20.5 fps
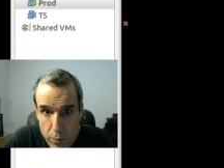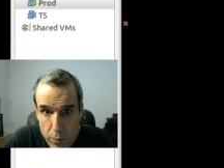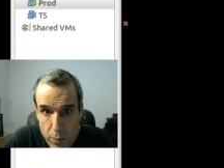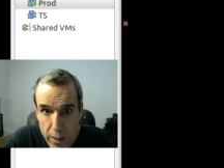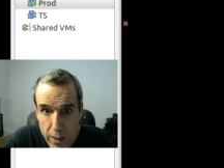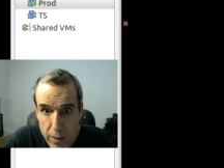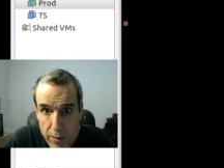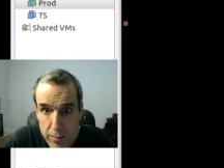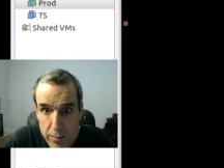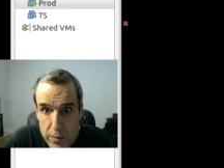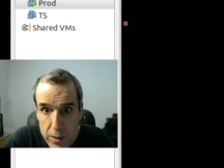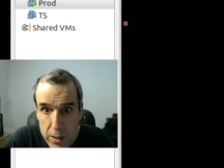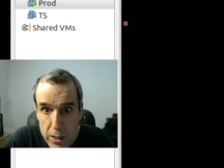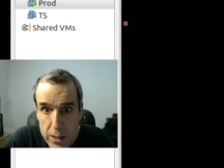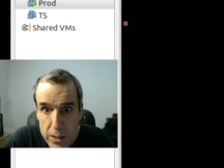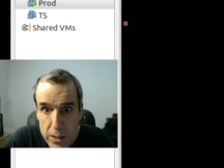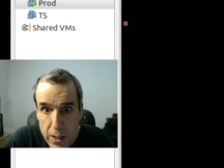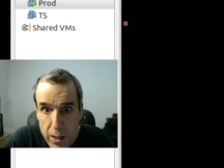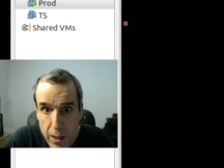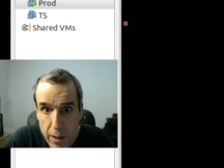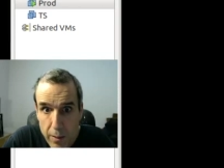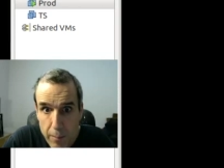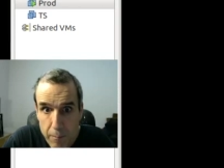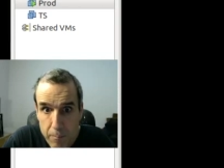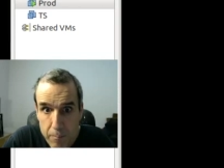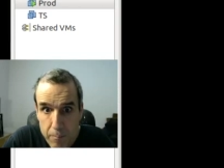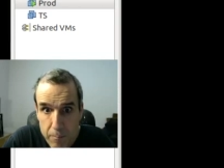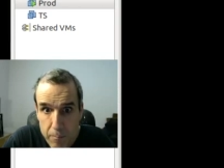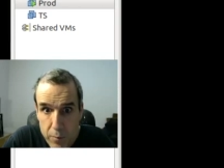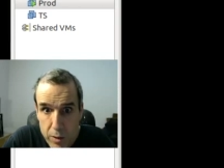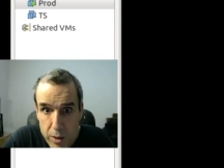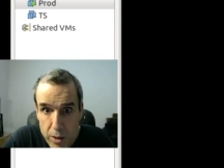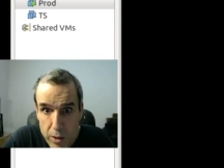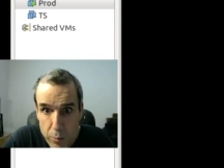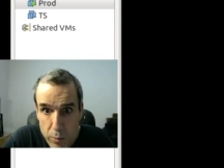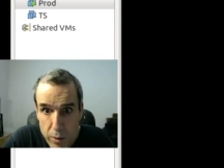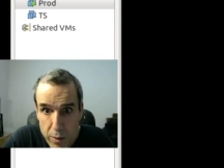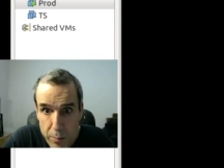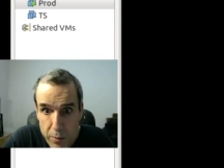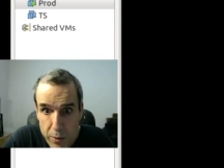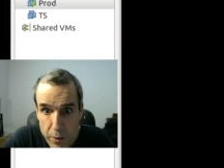while.
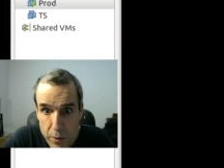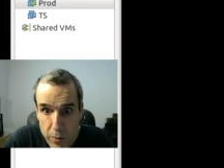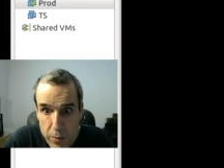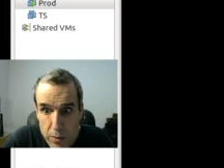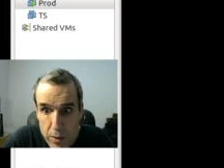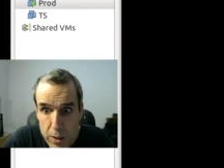Reboot.